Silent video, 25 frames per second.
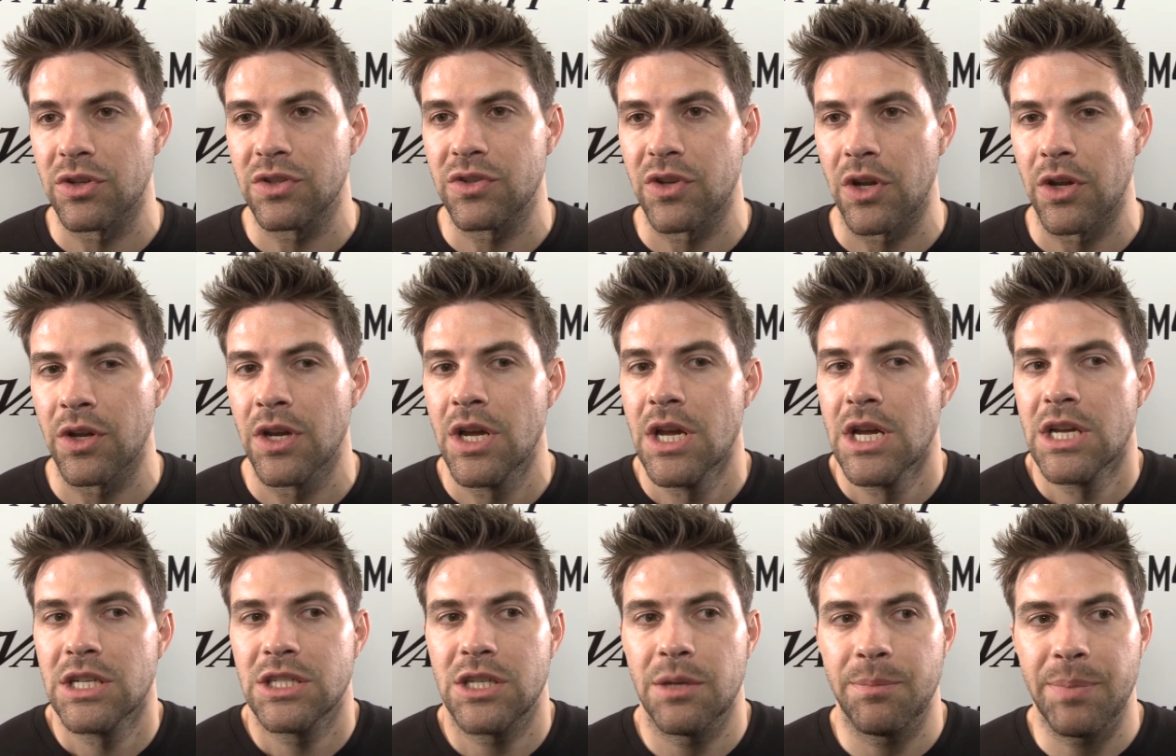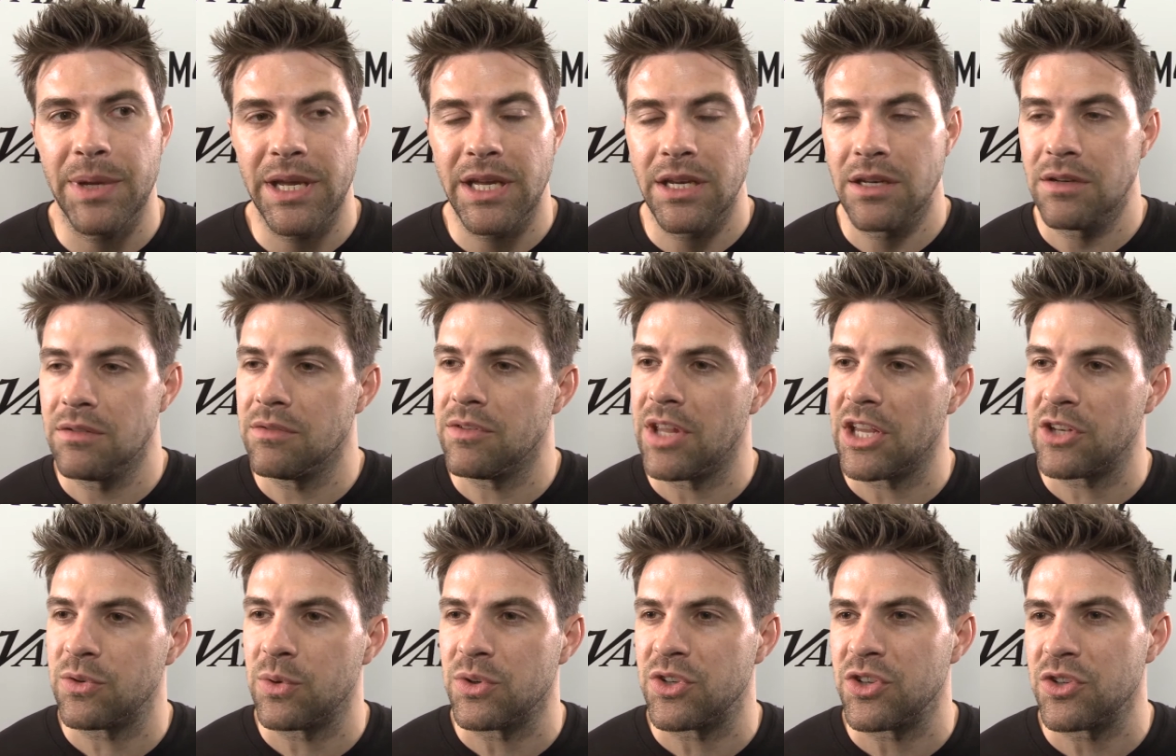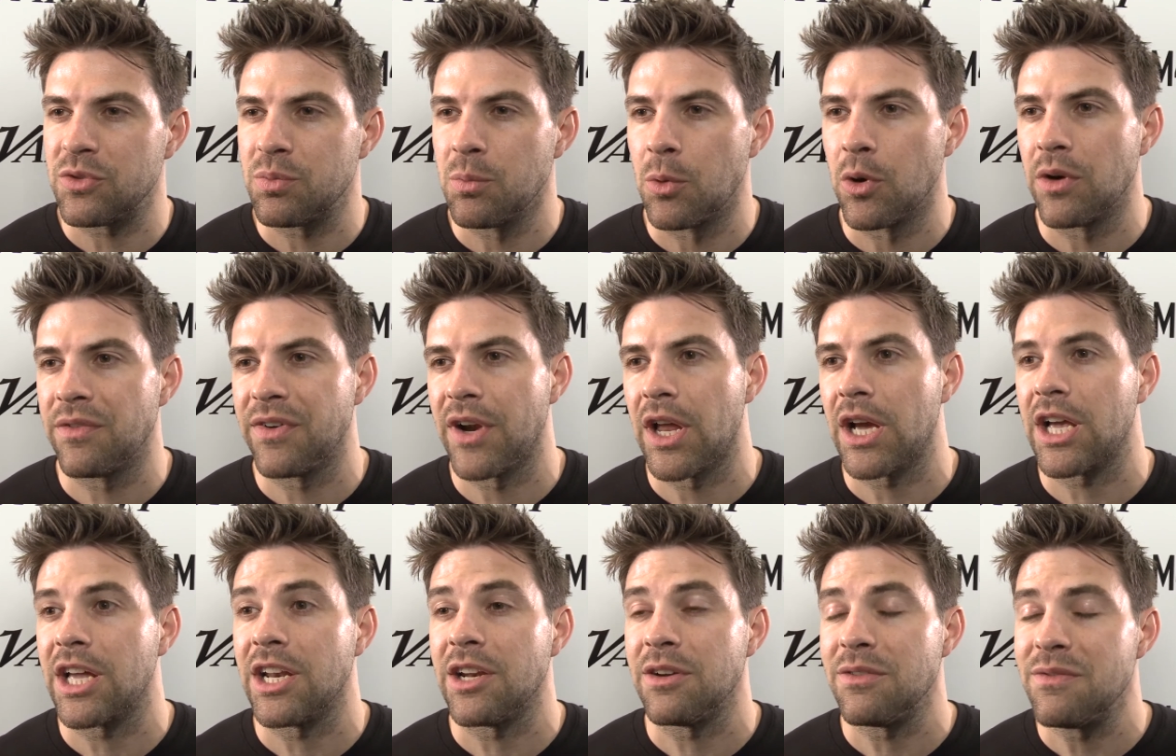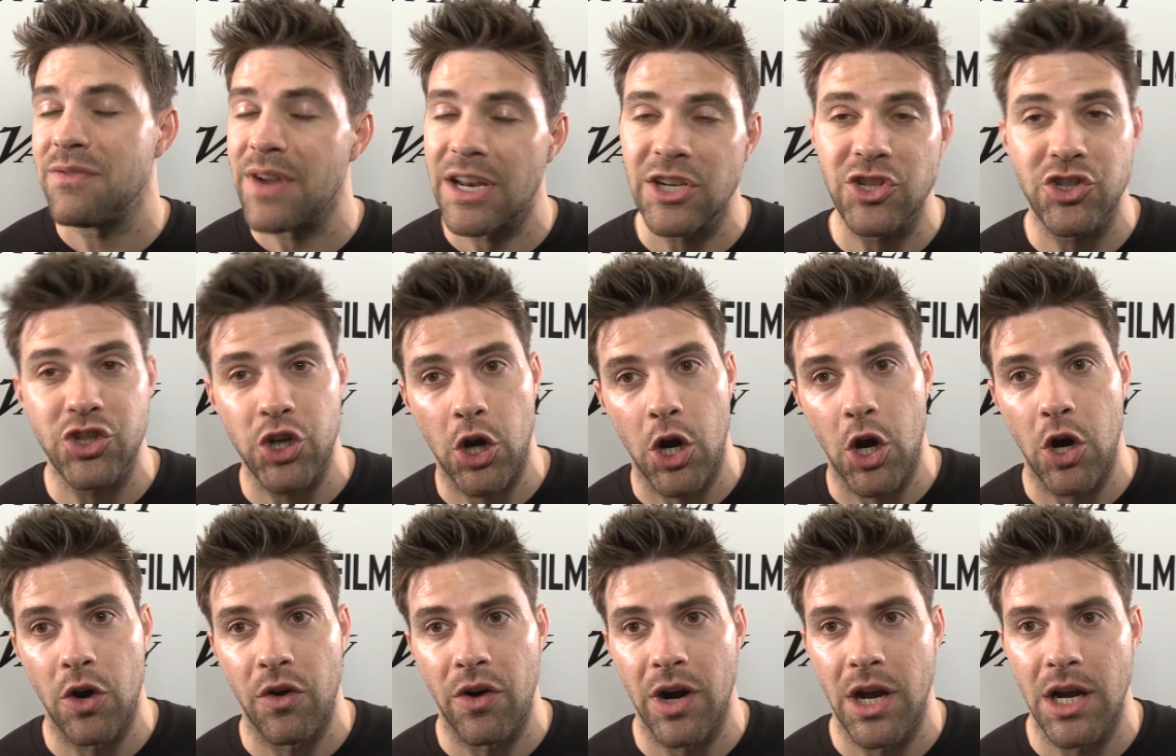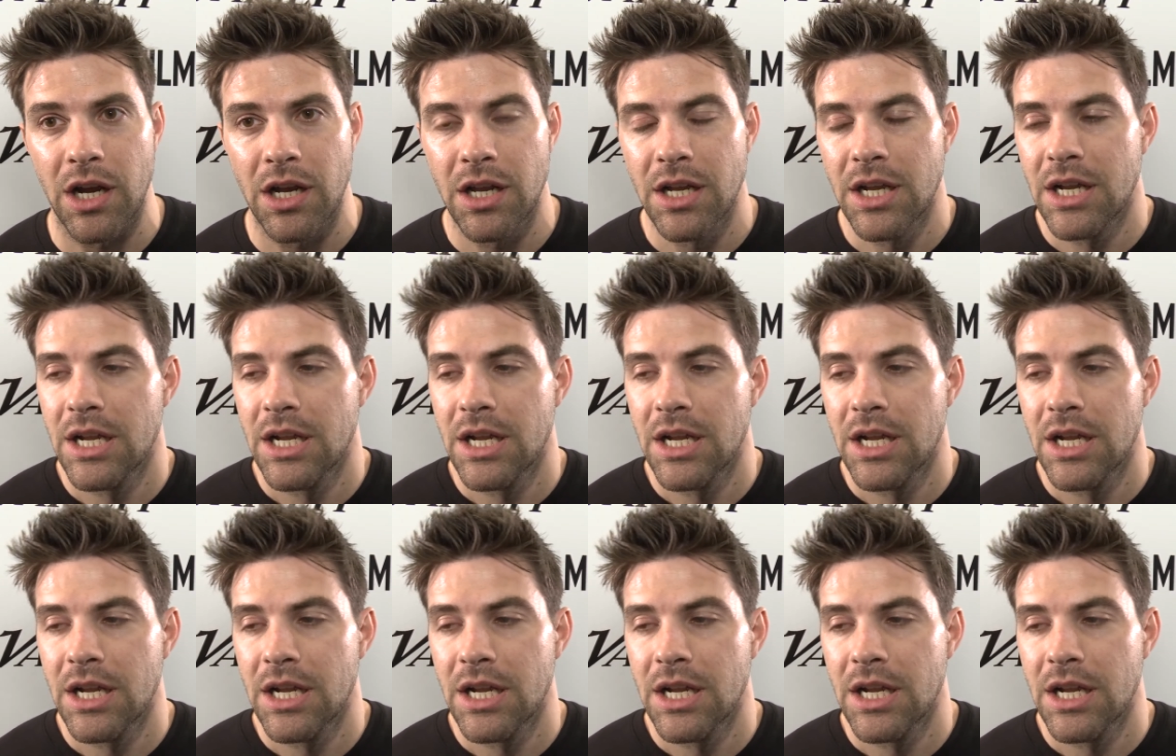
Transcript: So to be in this, which is more of like an adventure horror,